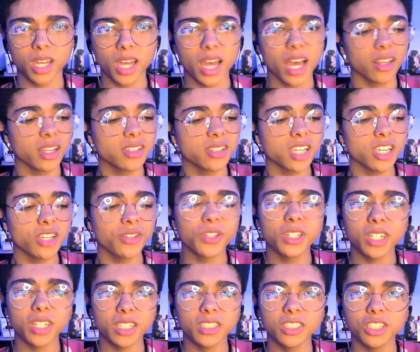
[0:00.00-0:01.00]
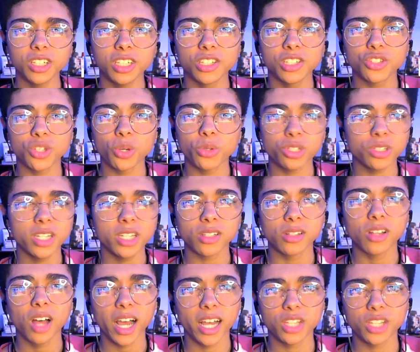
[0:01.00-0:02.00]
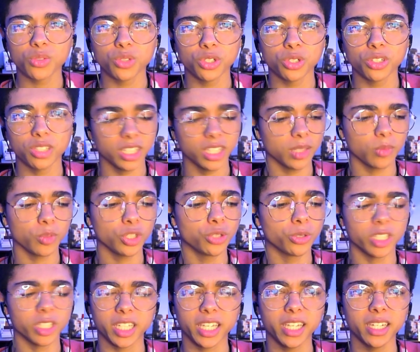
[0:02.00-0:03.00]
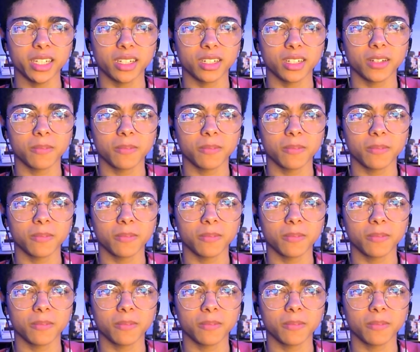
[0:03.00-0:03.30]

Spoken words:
Let's say you didn't socialize a lot when you were a kid.